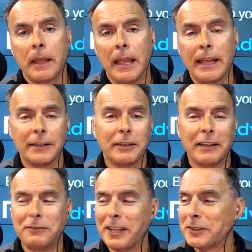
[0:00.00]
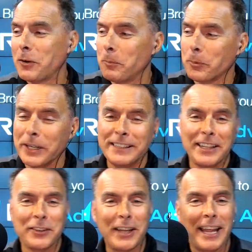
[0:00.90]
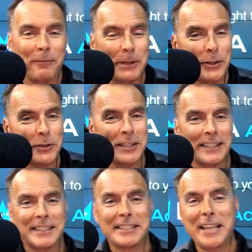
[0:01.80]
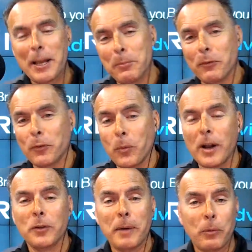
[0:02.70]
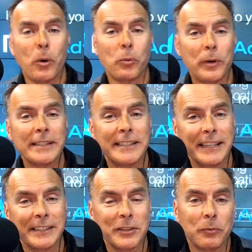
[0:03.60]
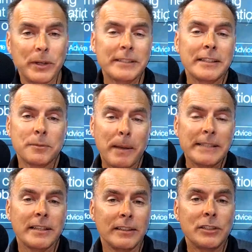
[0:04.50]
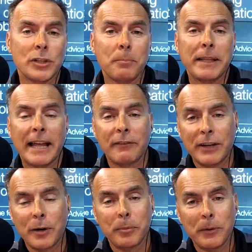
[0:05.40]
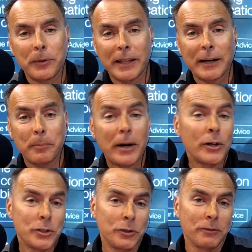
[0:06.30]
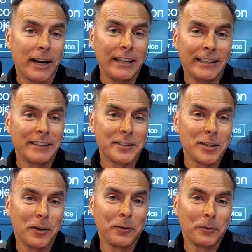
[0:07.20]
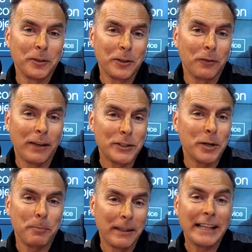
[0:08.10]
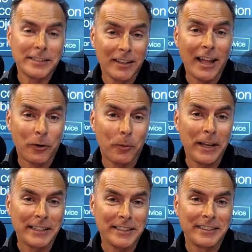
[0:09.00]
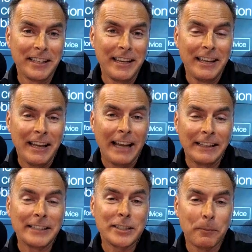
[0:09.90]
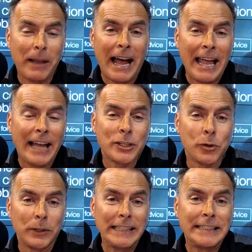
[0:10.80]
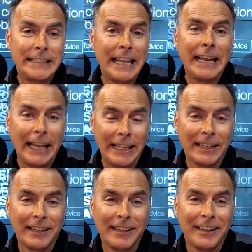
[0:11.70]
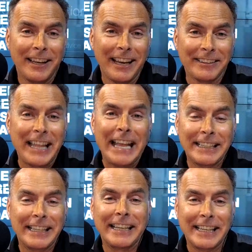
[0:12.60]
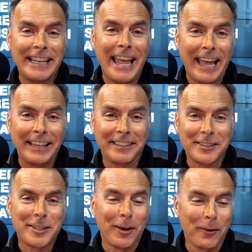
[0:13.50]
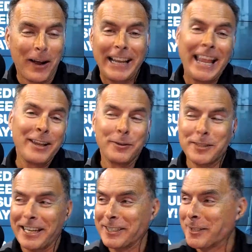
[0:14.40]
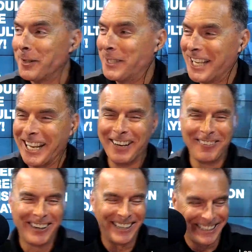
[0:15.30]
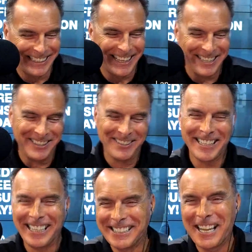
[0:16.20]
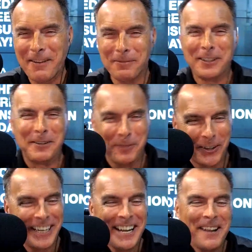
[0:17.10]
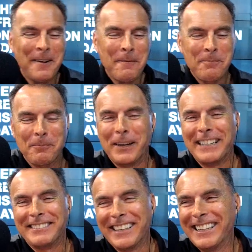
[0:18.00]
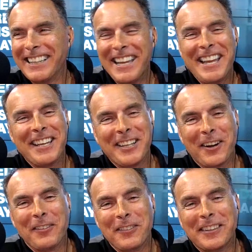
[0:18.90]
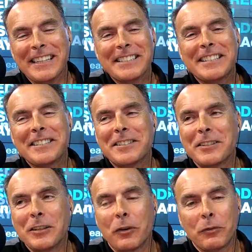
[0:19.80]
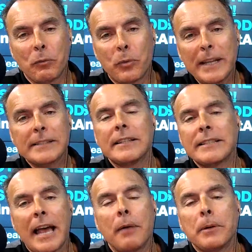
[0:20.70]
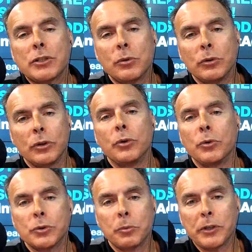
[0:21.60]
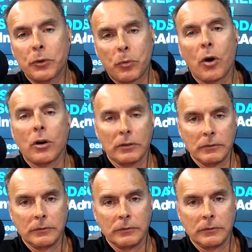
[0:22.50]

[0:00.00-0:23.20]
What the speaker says: And I told Brent the other day, I've been using this example for a while about what risk is. And risk is basically jumping out of an airplane without a parachute, right? And so, you know, if I jump, that's a lot of risk. And then some guy actually did it and landed in a net. So I can't use that excuse anymore. I can't use that example anymore. But, you know, this is, you know, risk is how much you lose when you're wrong.